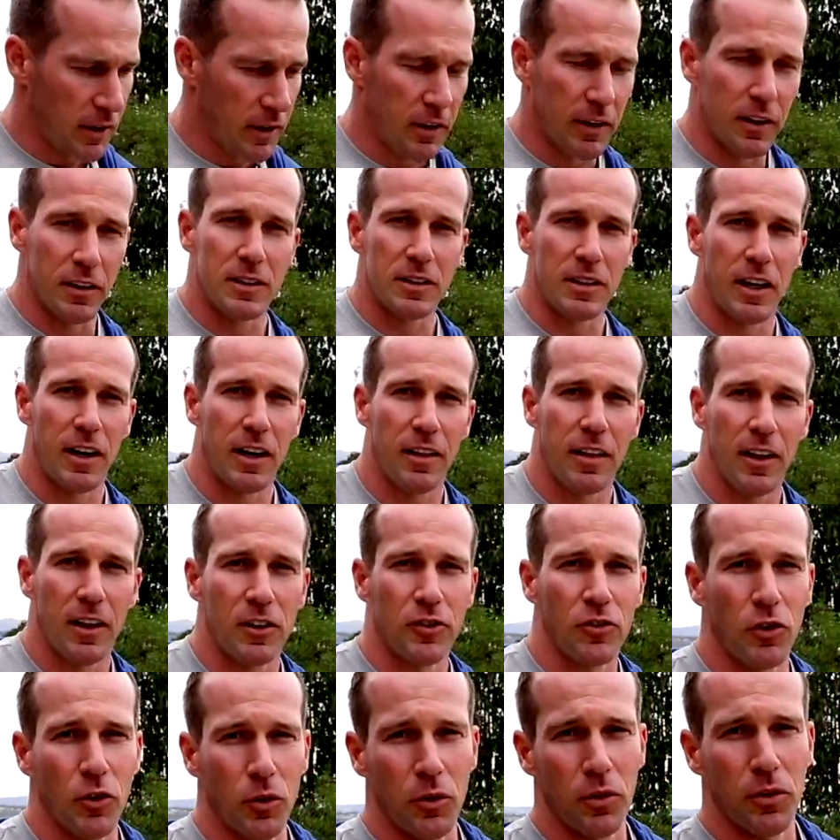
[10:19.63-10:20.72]
And inside of that
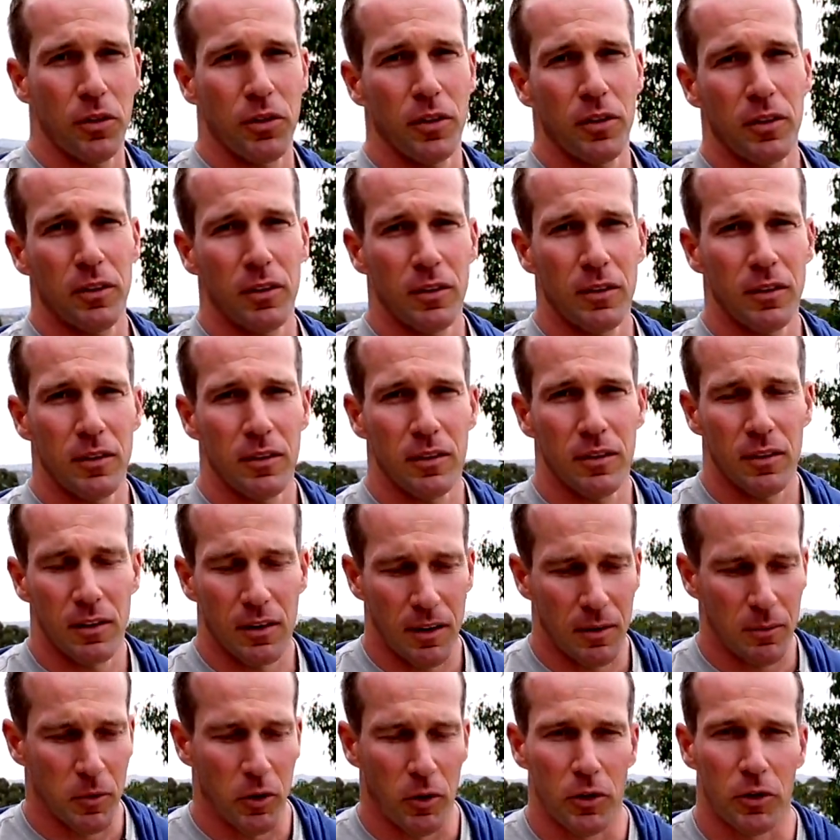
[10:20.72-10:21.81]
truth,
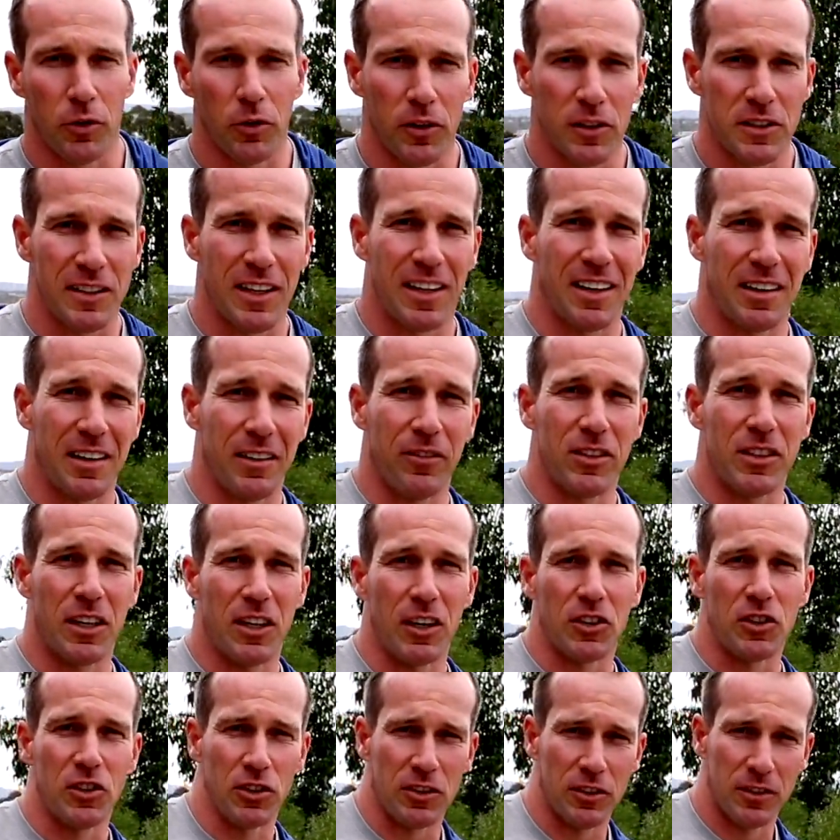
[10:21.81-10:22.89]
I'm going to extend an
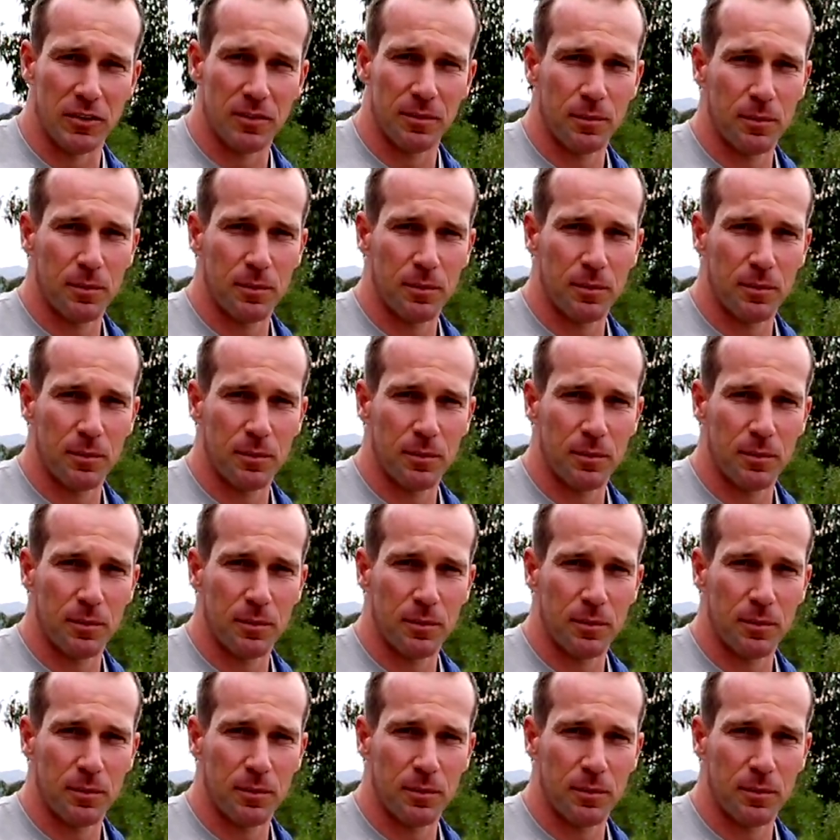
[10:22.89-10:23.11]
invitation.